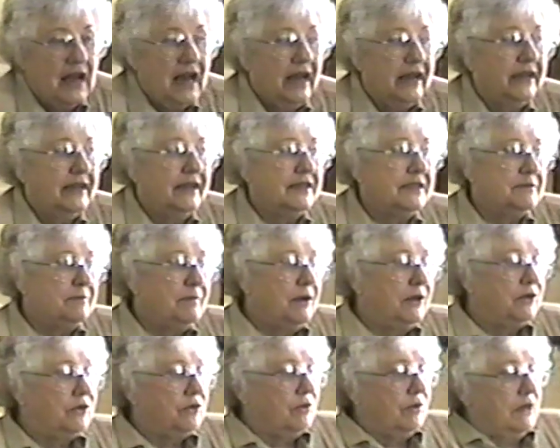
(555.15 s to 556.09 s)
I guess
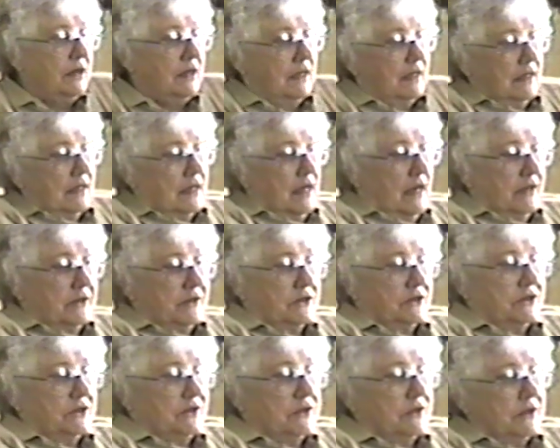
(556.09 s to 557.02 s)
my training in high
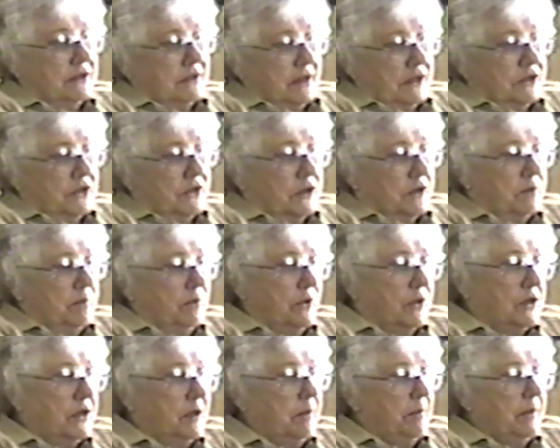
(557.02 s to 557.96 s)
school, because I took
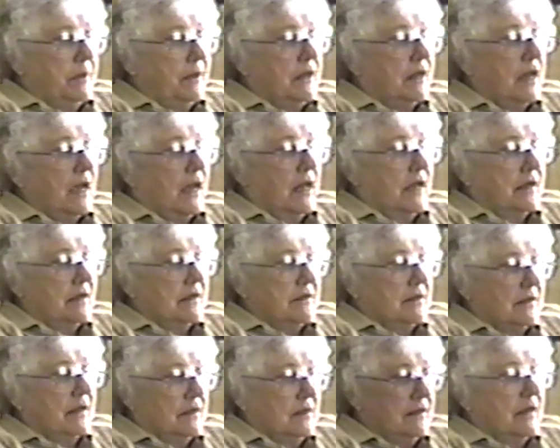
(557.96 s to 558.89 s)
bookkeeping
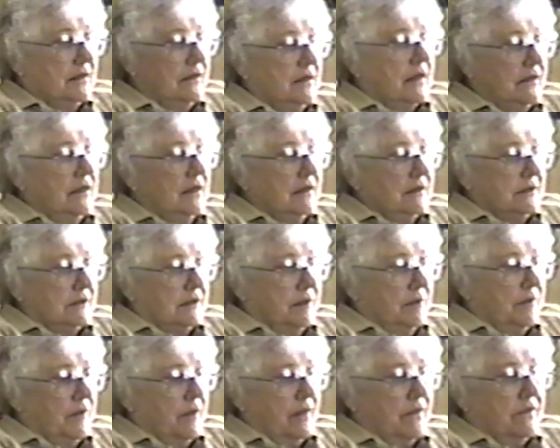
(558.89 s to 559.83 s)
and
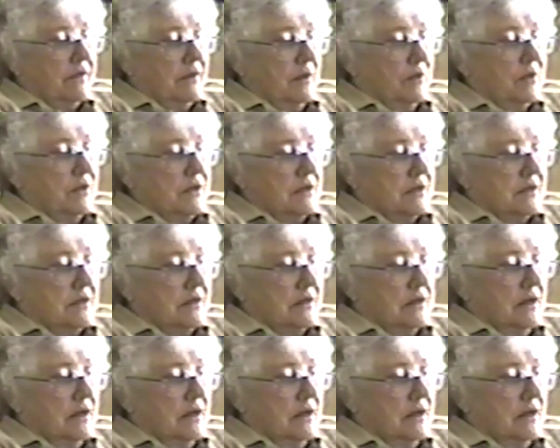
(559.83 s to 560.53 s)
something, was